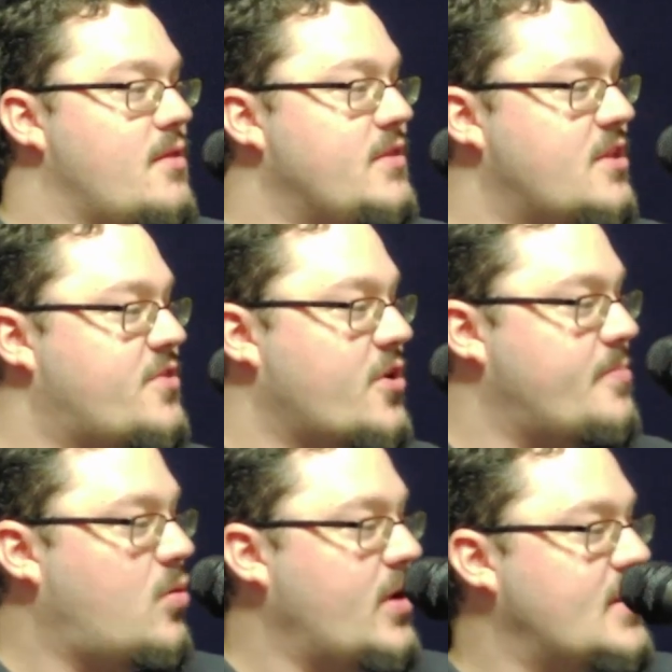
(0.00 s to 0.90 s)
The
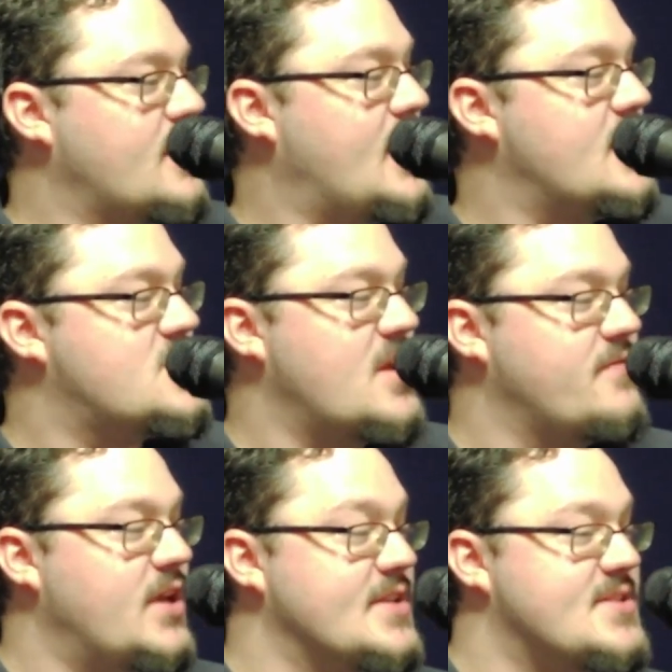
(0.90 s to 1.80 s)
third point that
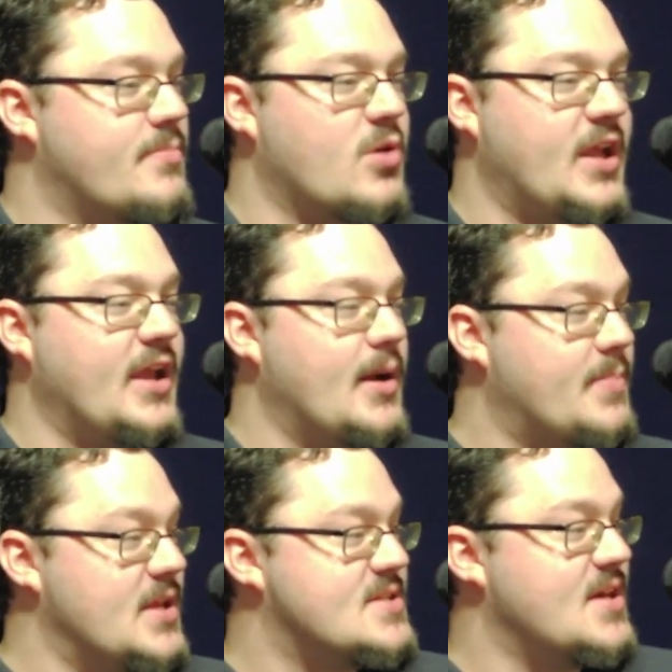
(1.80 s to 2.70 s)
Shenvi ends up bringing up
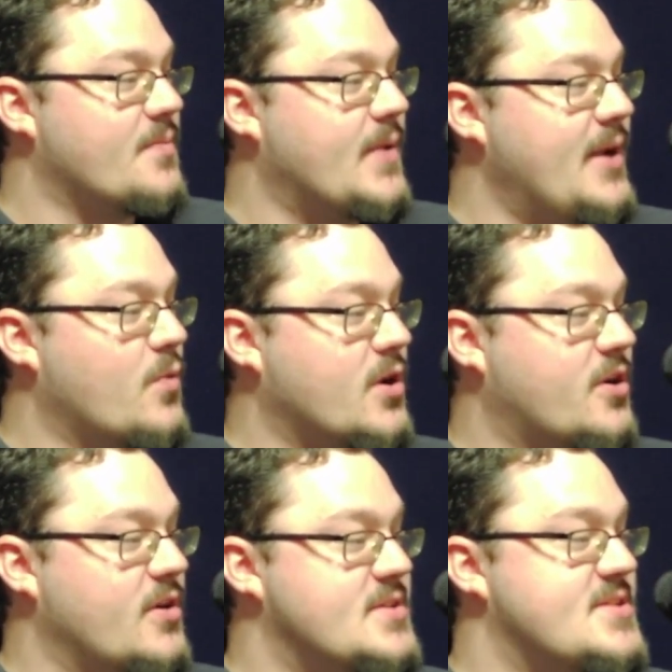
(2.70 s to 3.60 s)
is that rightward
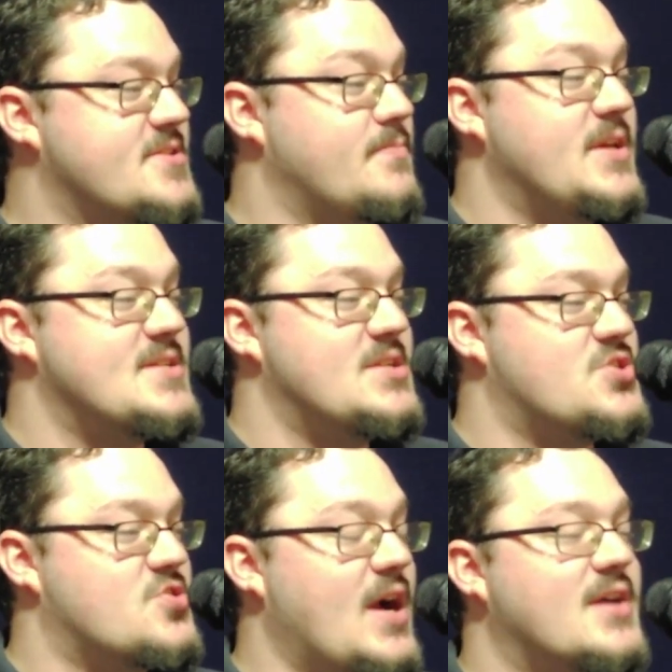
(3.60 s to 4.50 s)
criticism is a
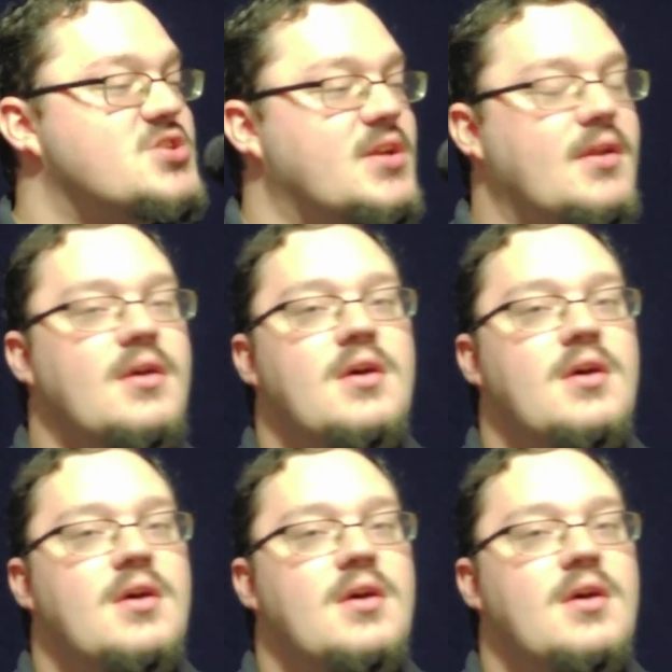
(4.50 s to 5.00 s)
distraction.